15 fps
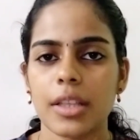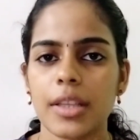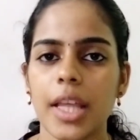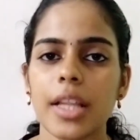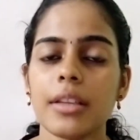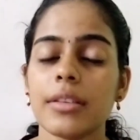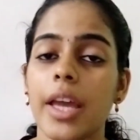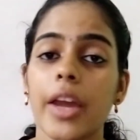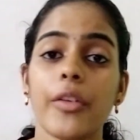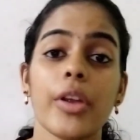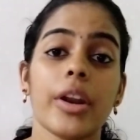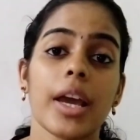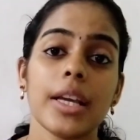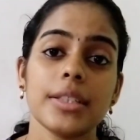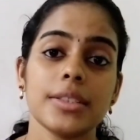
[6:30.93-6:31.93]
then there
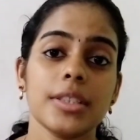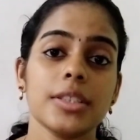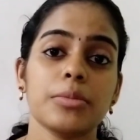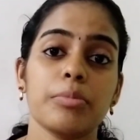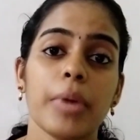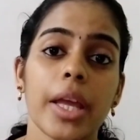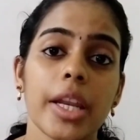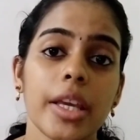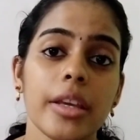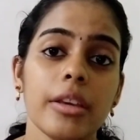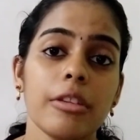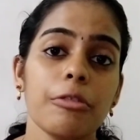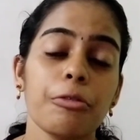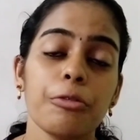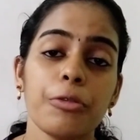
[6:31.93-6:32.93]
arises
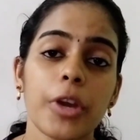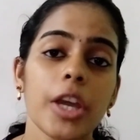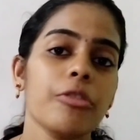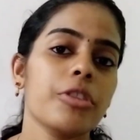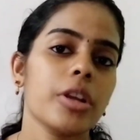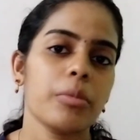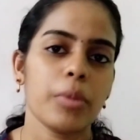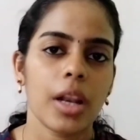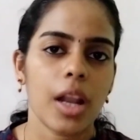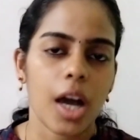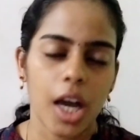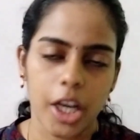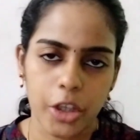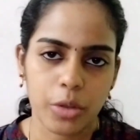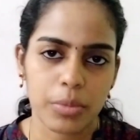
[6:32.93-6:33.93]
many favorable
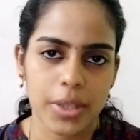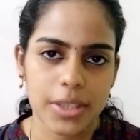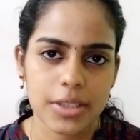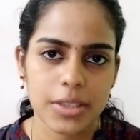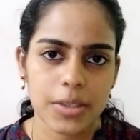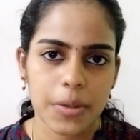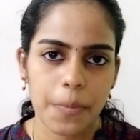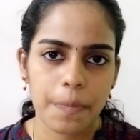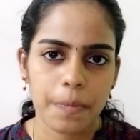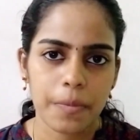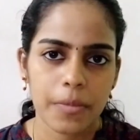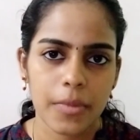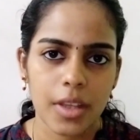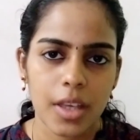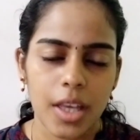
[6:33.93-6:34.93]
arguments.
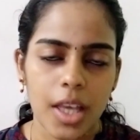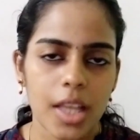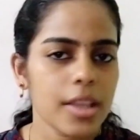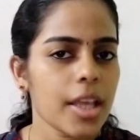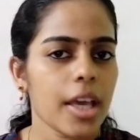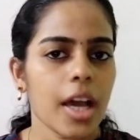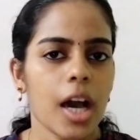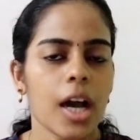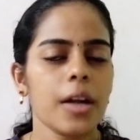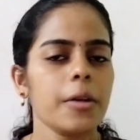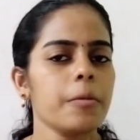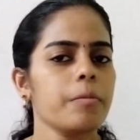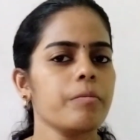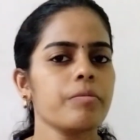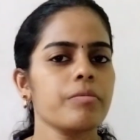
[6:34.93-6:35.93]
They are: